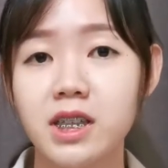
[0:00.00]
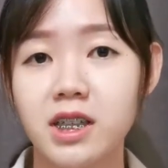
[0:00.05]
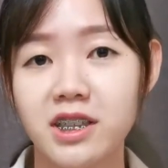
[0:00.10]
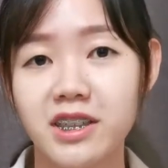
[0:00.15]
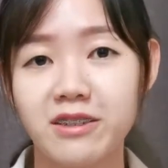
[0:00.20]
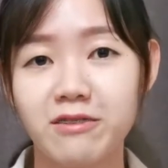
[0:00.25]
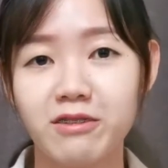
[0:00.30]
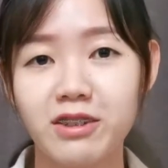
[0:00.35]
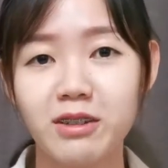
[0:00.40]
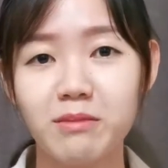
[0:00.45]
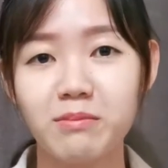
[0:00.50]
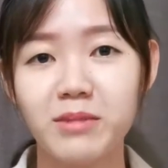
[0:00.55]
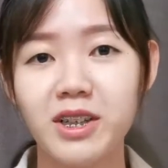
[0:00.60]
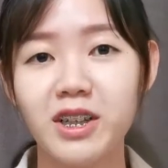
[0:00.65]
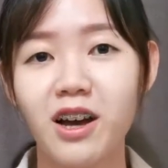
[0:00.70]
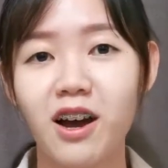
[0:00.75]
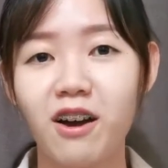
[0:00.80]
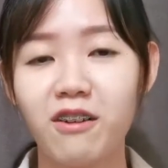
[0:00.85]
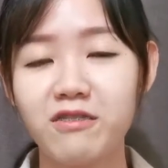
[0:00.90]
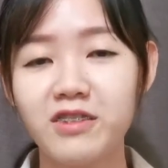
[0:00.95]
development
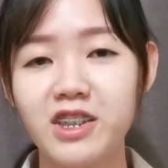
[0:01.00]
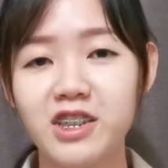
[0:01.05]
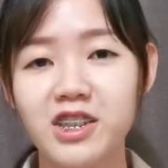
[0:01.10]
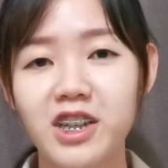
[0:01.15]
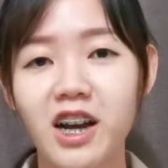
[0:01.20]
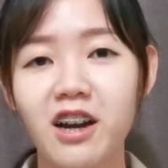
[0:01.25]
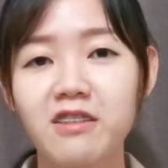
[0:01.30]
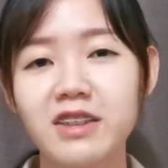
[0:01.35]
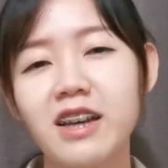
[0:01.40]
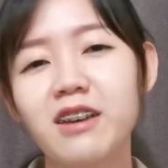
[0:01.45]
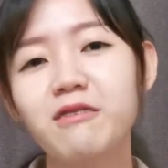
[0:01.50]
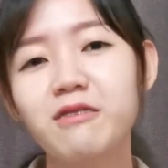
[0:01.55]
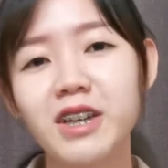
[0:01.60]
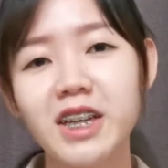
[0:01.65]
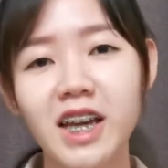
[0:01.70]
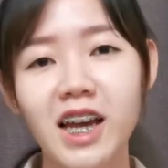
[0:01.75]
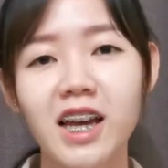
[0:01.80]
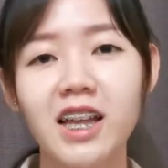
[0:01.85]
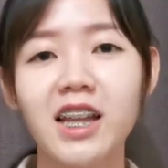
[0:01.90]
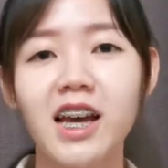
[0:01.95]
of the child that we can